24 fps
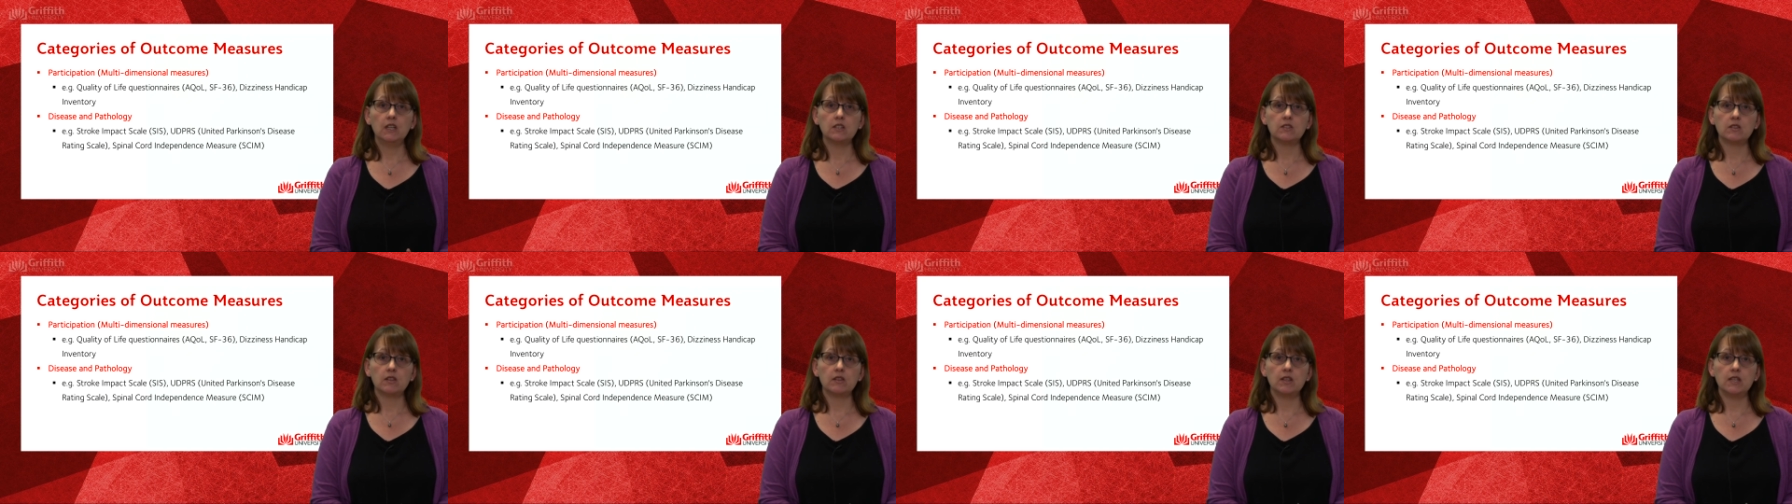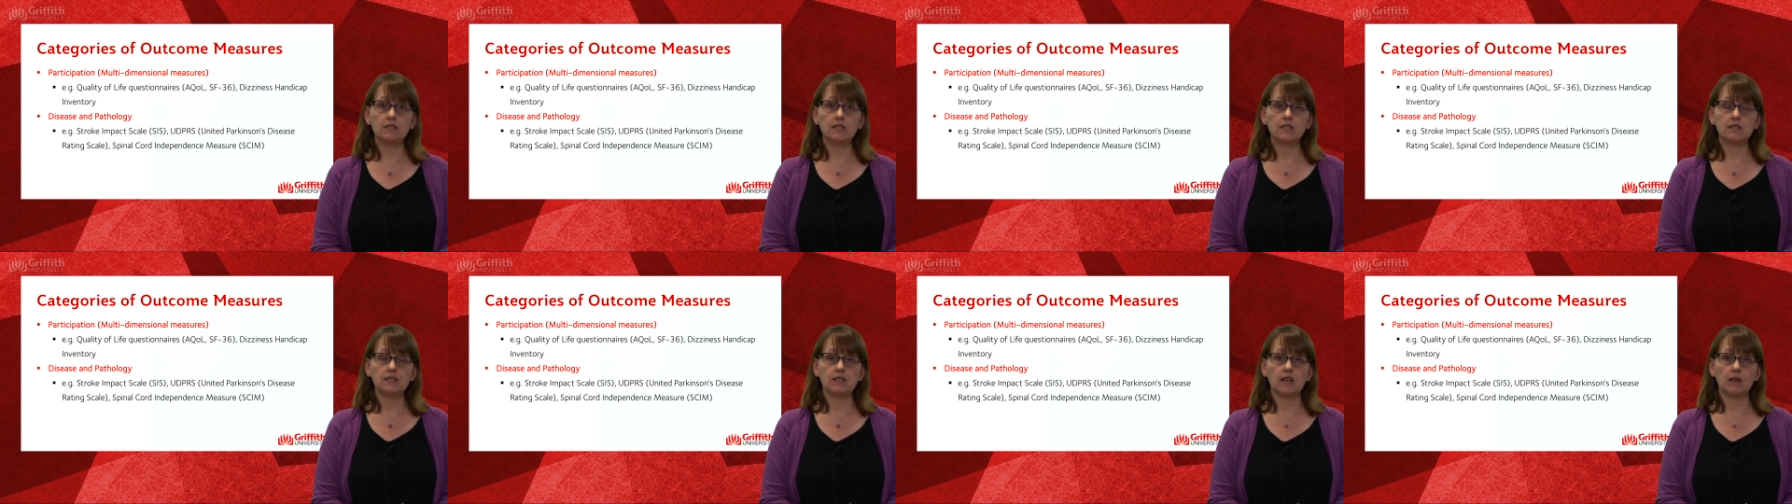So
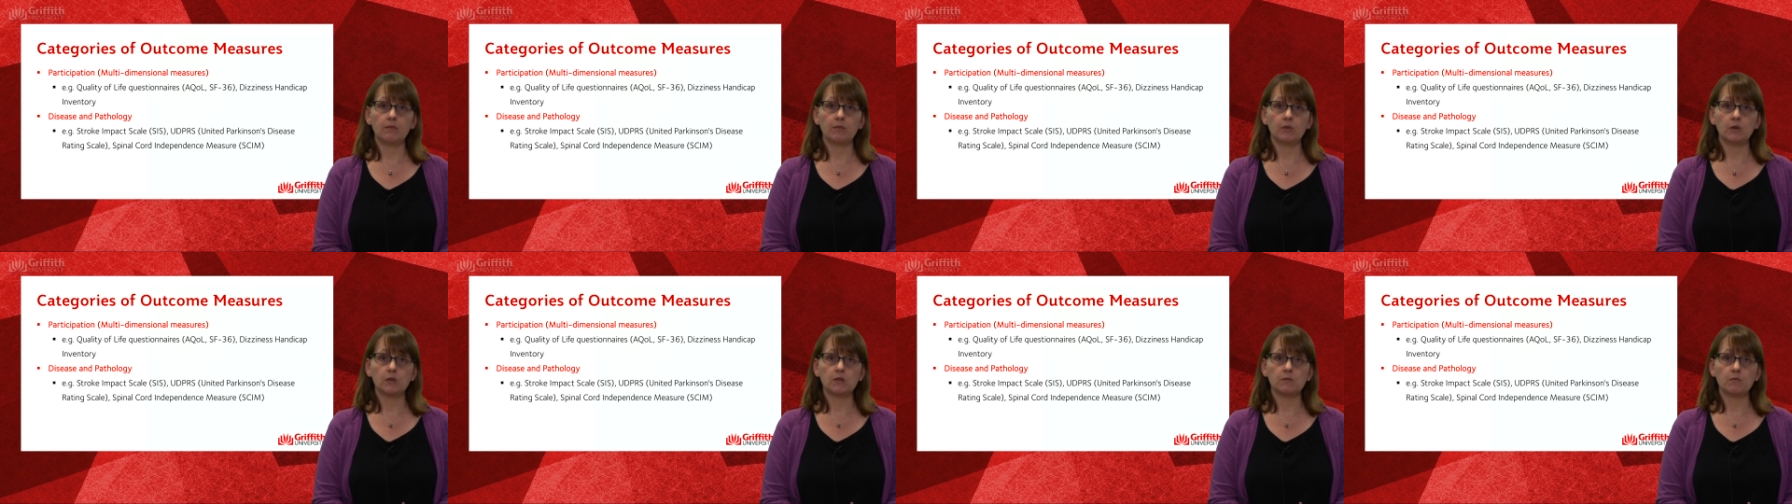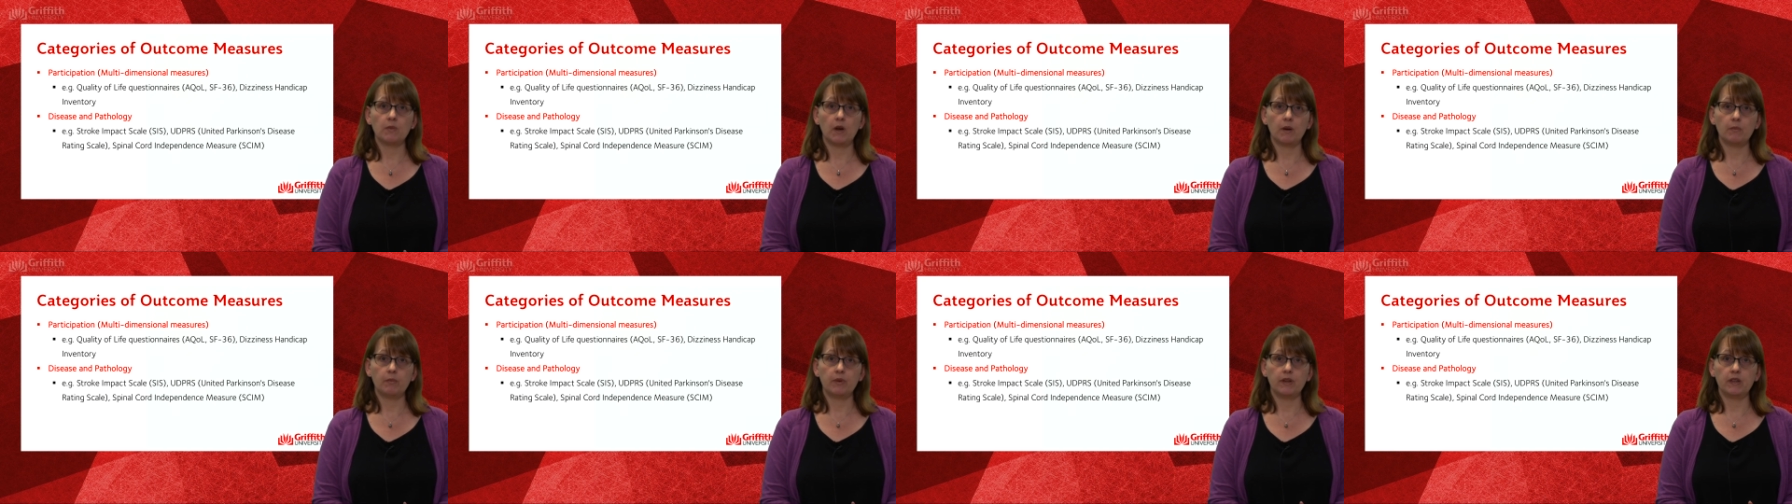these examples
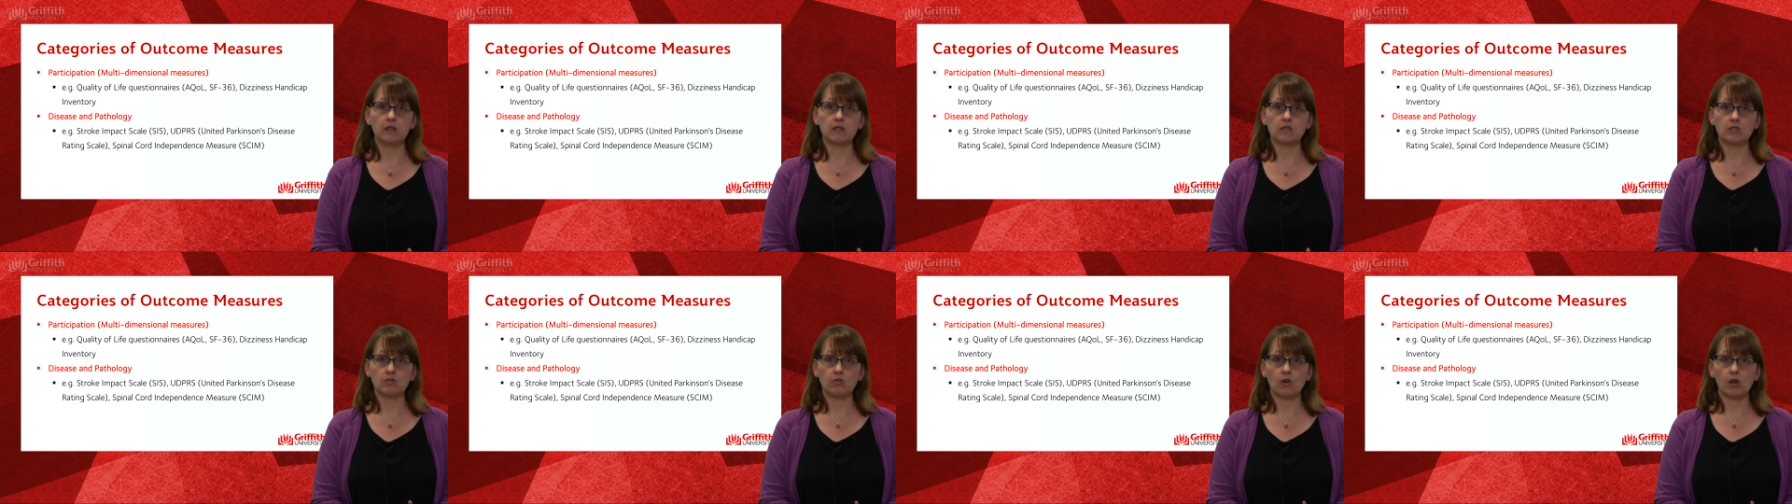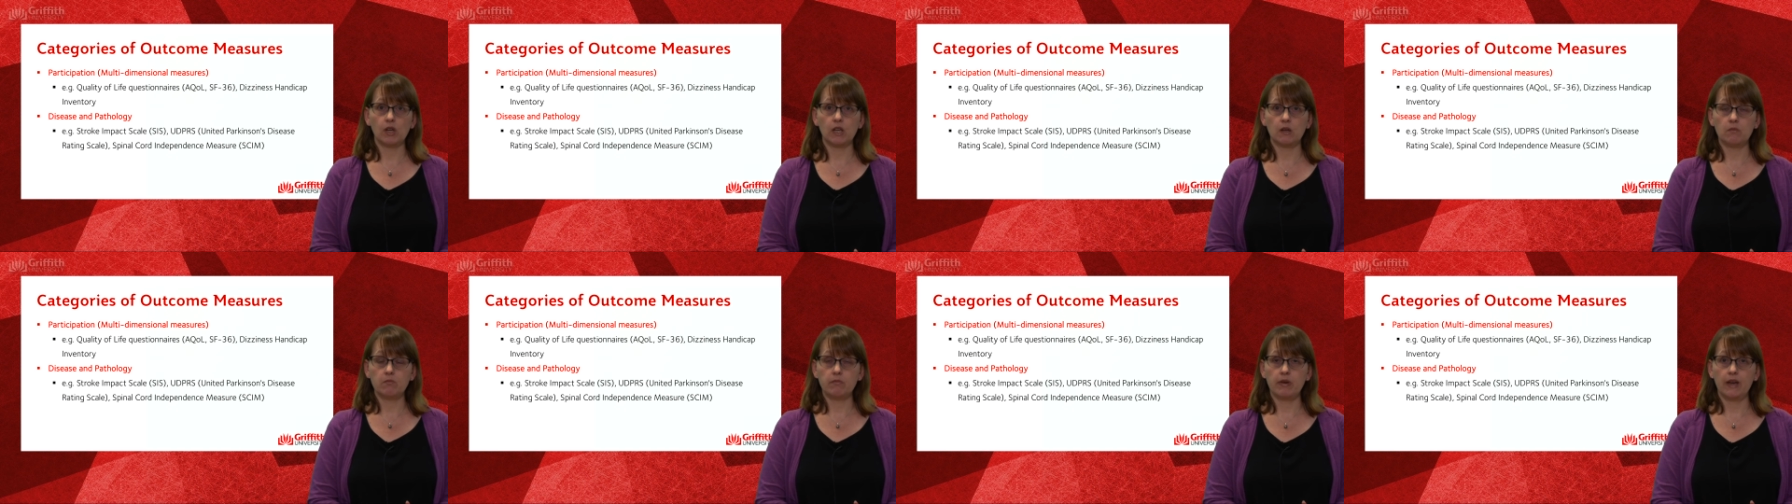might be the stroke
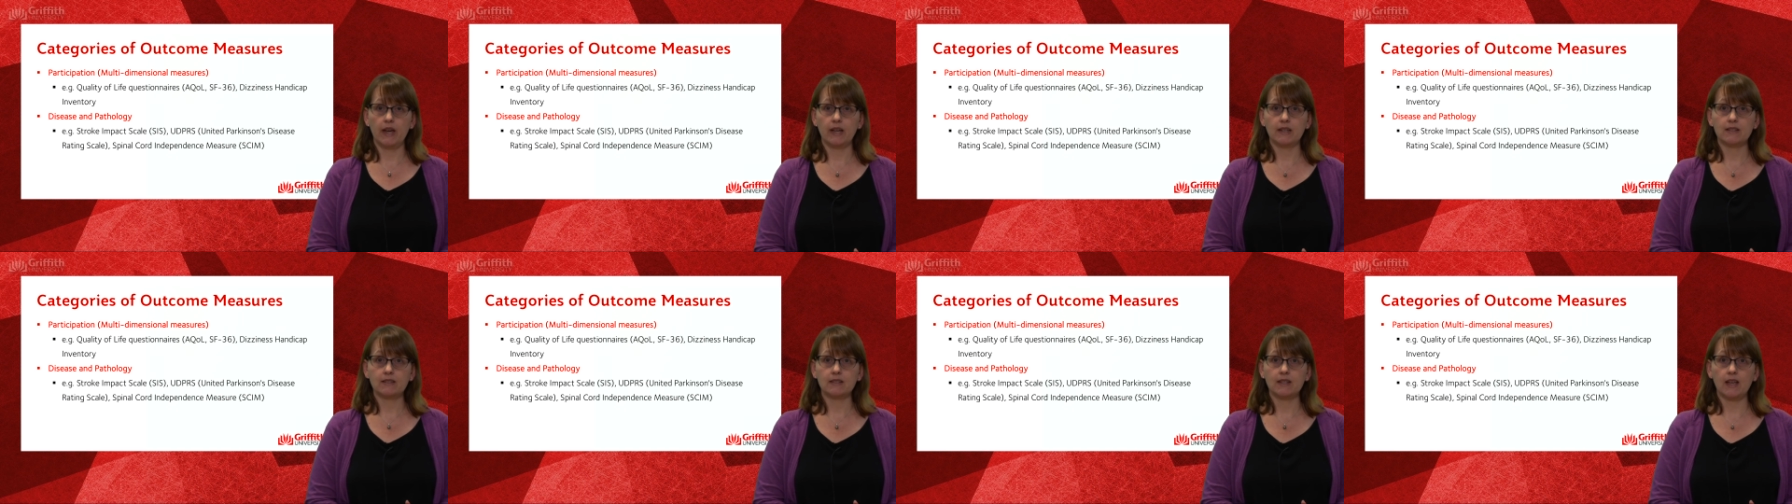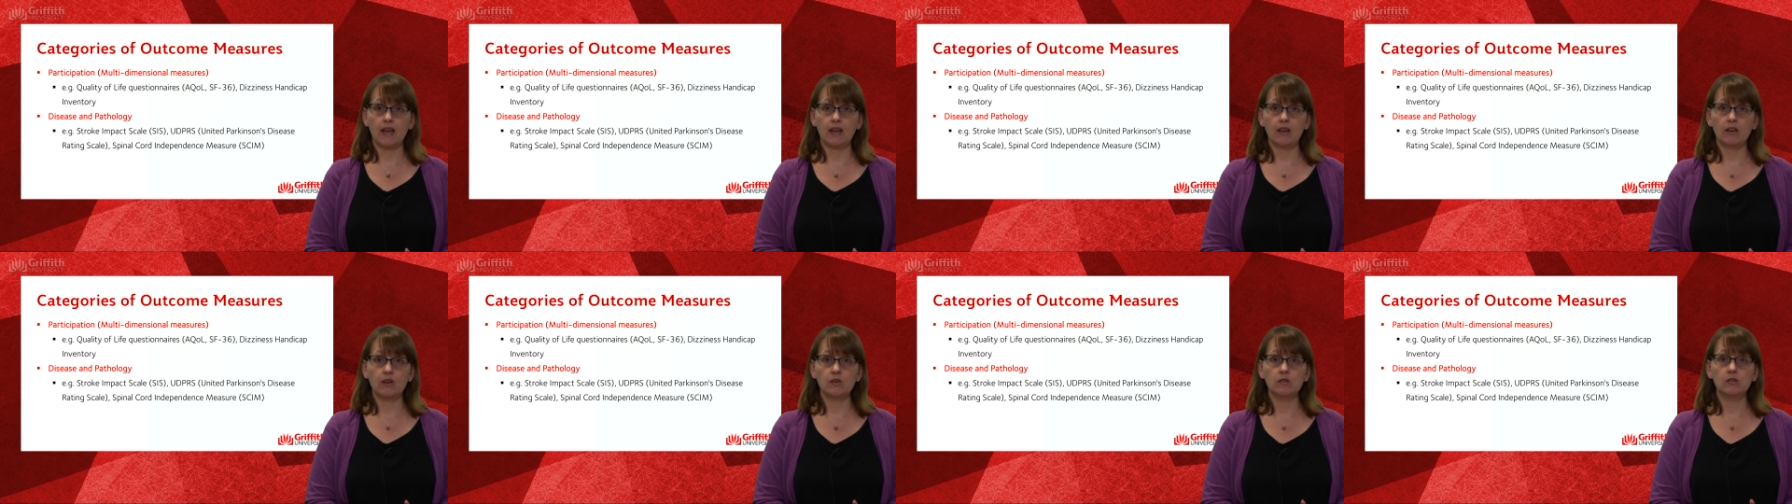impact
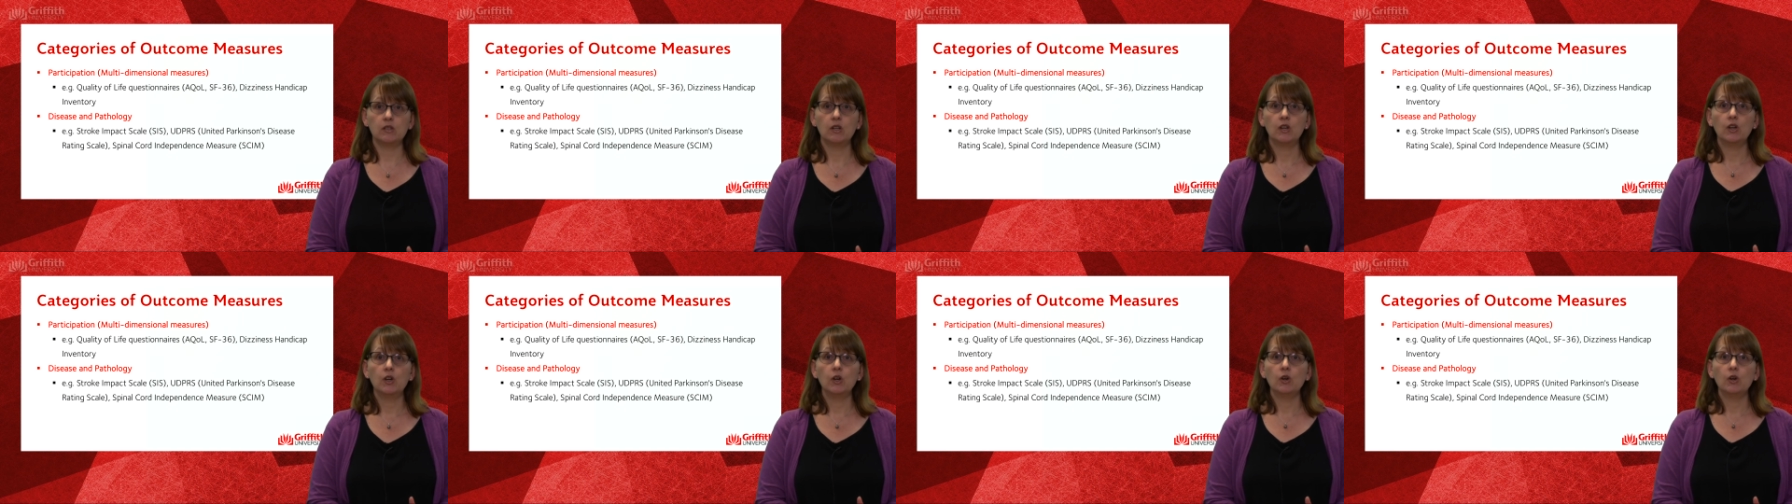scale